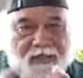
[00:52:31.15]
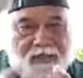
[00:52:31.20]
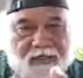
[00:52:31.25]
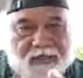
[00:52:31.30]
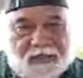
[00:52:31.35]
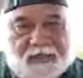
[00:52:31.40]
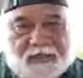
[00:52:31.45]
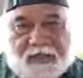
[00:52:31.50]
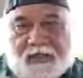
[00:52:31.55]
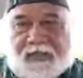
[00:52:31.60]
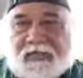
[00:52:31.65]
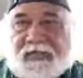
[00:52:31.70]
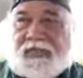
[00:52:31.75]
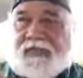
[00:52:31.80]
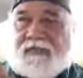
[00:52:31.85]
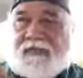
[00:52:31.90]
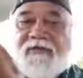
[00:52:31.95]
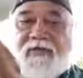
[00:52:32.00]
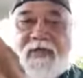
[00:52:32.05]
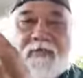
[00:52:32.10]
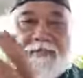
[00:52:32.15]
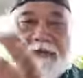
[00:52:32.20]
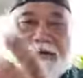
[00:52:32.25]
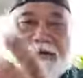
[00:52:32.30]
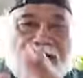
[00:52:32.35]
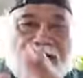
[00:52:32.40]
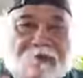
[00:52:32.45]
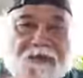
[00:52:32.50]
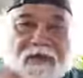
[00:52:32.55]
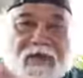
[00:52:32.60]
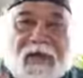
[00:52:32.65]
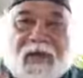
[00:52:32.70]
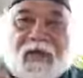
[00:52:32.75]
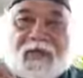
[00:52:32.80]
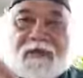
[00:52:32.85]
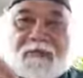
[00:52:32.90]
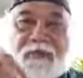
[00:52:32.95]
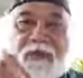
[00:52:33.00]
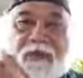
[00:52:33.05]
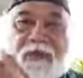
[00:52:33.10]
and then I give the plant
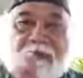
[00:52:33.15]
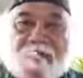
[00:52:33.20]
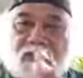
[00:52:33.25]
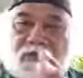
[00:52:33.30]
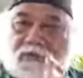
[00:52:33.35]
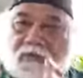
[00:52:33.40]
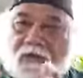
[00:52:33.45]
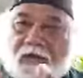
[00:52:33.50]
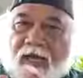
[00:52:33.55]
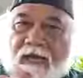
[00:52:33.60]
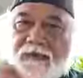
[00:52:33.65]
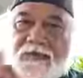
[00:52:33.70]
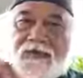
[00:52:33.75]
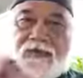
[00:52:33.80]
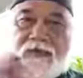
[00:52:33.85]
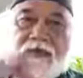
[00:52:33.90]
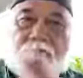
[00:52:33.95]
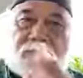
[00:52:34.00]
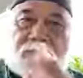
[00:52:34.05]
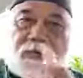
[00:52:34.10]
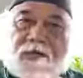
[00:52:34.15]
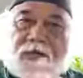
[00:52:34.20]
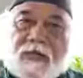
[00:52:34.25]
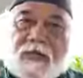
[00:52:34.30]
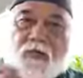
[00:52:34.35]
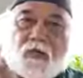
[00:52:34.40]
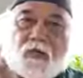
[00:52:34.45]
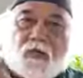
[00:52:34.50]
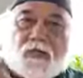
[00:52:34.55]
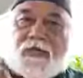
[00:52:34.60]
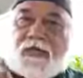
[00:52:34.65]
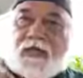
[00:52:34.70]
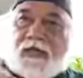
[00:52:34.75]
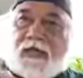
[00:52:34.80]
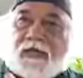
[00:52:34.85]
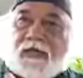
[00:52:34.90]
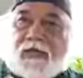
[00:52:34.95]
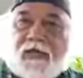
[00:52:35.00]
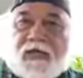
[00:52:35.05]
time to absorb it and work it